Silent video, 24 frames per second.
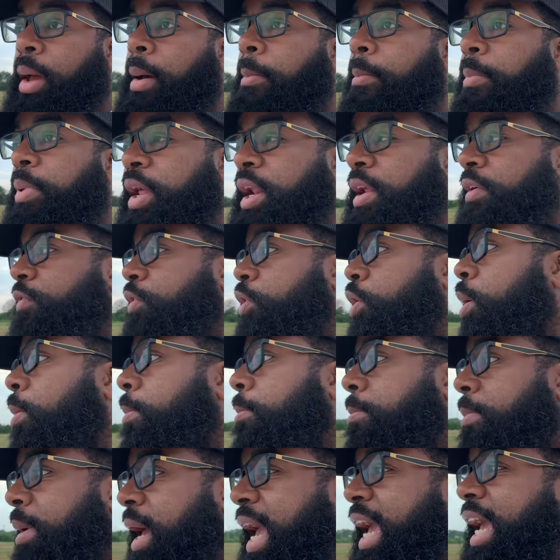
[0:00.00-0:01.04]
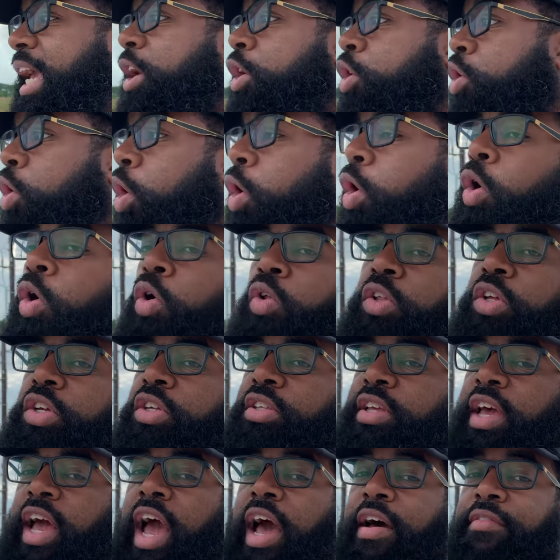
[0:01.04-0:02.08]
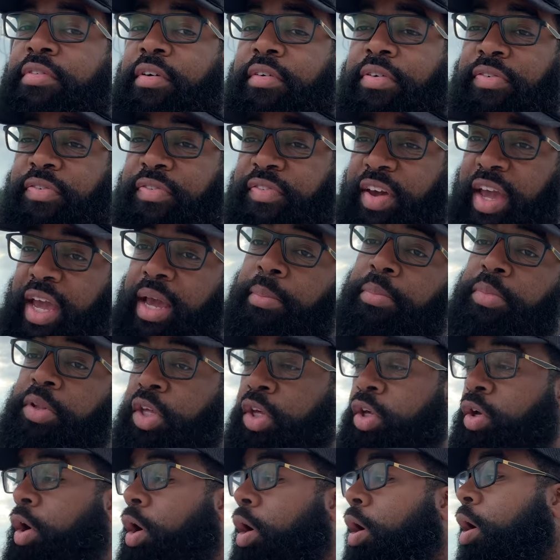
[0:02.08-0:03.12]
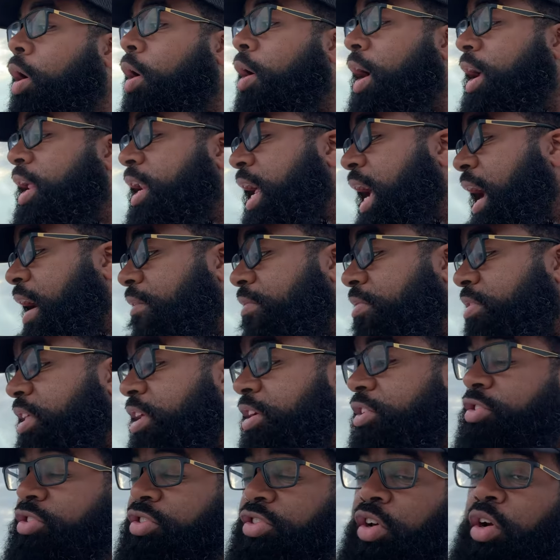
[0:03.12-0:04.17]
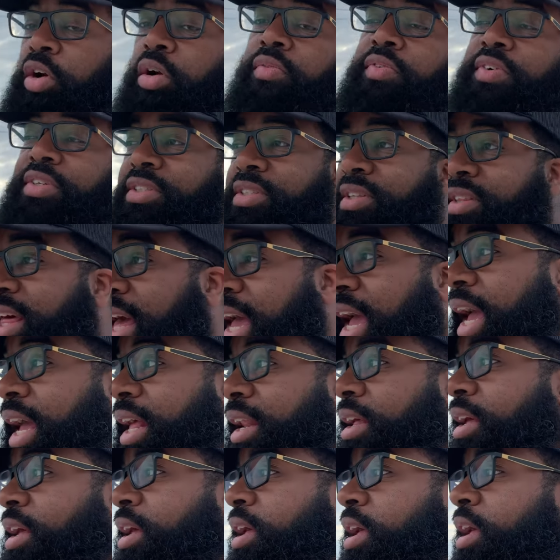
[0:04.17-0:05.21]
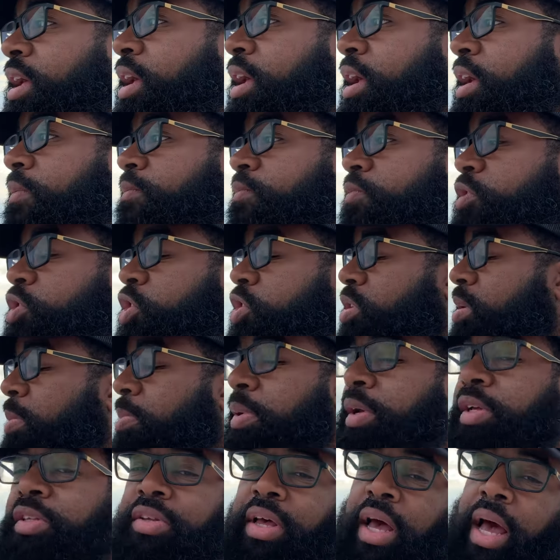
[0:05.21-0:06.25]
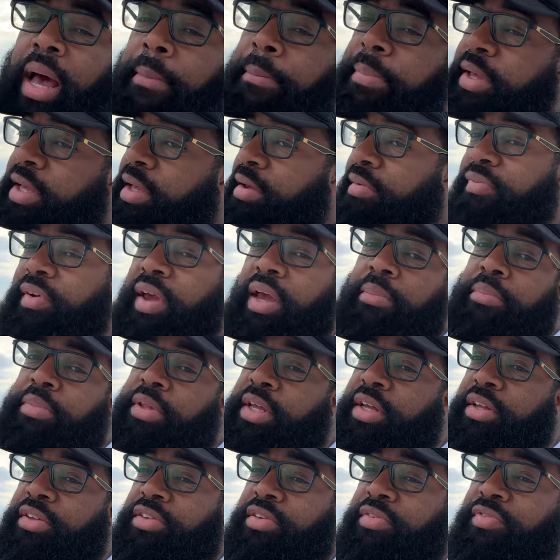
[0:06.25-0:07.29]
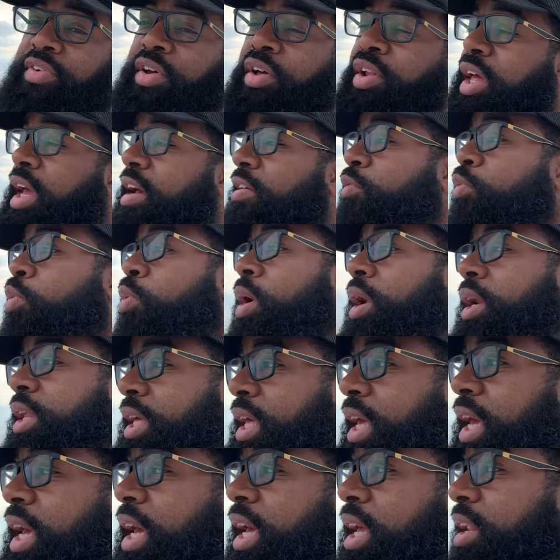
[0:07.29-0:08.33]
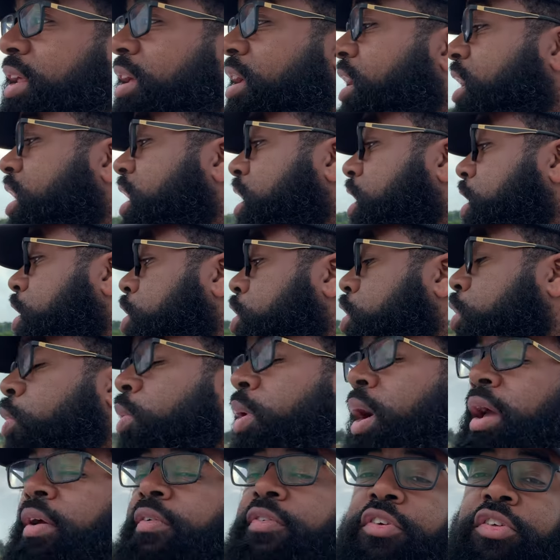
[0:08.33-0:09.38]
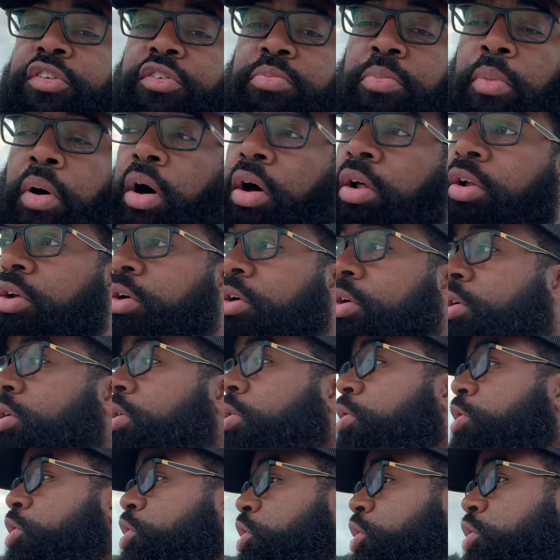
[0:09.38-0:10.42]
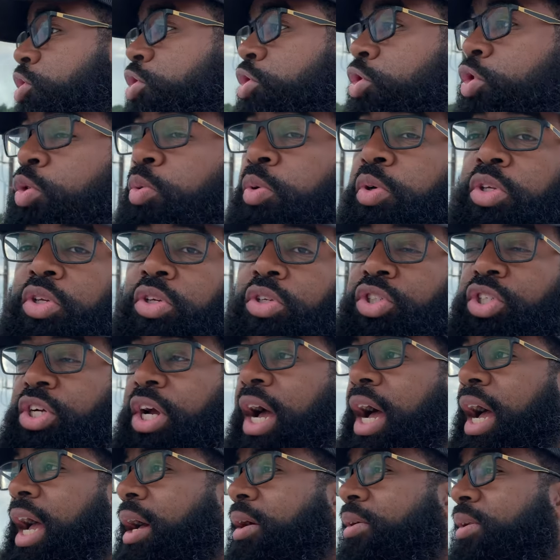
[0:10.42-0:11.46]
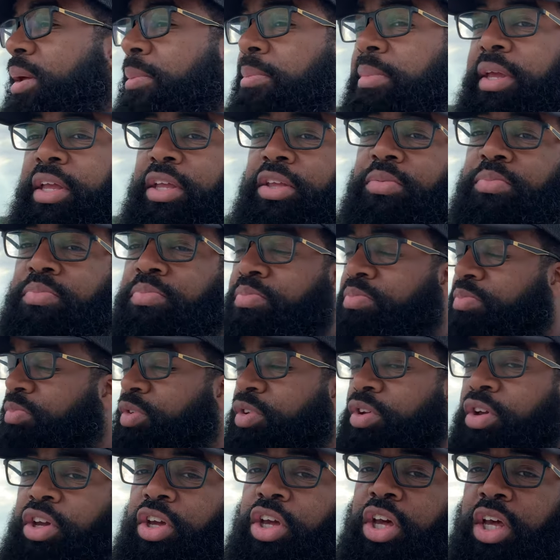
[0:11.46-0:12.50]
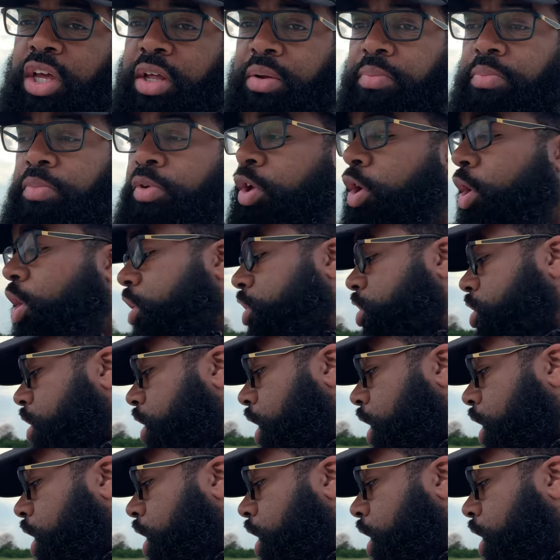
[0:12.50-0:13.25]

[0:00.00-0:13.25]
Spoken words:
But if your main goal is to have a family car and have this serve as that, just depends on how big your family is. If you only have 1 kid, your wife is smaller, or it's just you and your child, I mean, you're good. You're good to